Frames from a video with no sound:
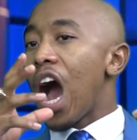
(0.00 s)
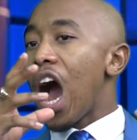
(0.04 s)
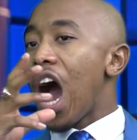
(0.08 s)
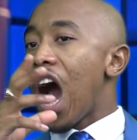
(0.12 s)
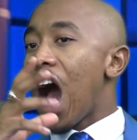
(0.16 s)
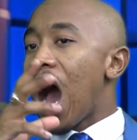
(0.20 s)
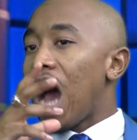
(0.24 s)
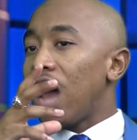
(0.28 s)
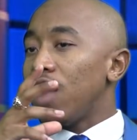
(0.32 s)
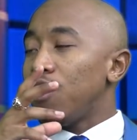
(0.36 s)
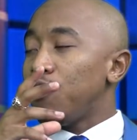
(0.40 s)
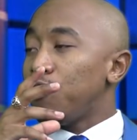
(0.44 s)

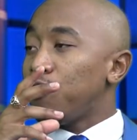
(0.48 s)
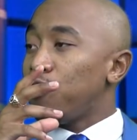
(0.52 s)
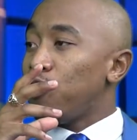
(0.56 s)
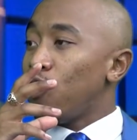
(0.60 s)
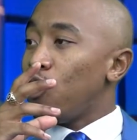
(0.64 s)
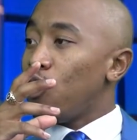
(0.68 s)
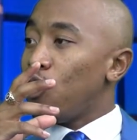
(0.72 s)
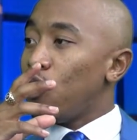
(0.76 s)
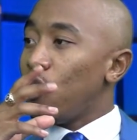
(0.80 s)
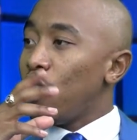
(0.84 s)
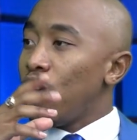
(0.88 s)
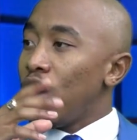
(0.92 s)
hard
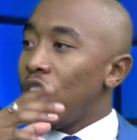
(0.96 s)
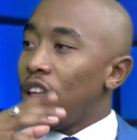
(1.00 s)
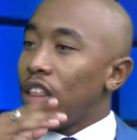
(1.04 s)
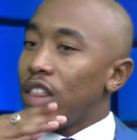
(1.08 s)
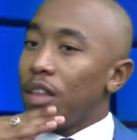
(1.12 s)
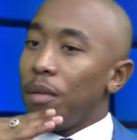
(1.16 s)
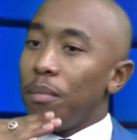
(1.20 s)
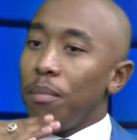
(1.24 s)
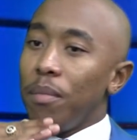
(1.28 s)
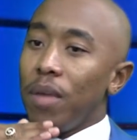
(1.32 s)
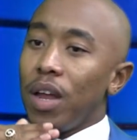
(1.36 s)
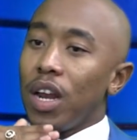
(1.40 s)
for
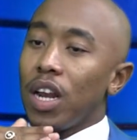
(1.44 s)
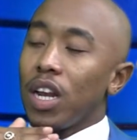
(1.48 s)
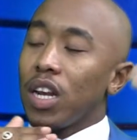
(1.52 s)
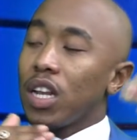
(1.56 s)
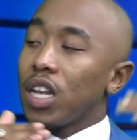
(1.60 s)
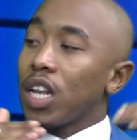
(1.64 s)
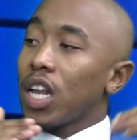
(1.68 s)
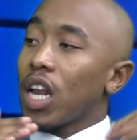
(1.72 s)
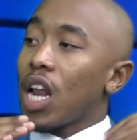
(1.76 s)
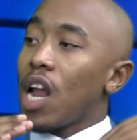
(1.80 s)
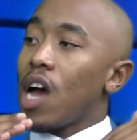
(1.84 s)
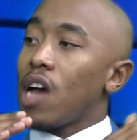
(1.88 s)
the middle
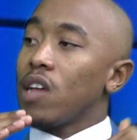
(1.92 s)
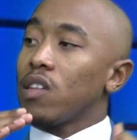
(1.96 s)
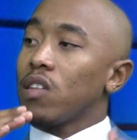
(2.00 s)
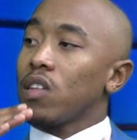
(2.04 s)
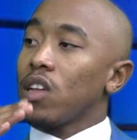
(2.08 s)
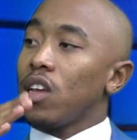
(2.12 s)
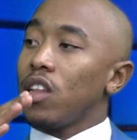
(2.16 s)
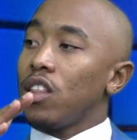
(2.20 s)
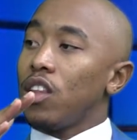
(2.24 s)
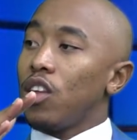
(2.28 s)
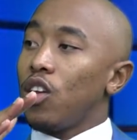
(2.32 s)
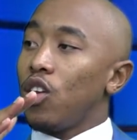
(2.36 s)

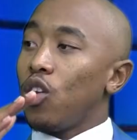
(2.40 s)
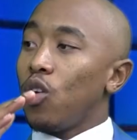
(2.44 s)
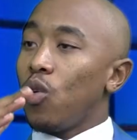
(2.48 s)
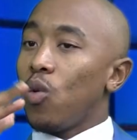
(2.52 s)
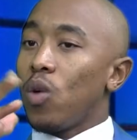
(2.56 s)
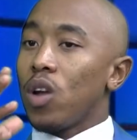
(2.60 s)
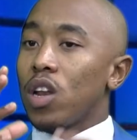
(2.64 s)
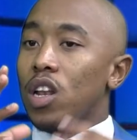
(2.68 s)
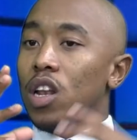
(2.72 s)
class and the lower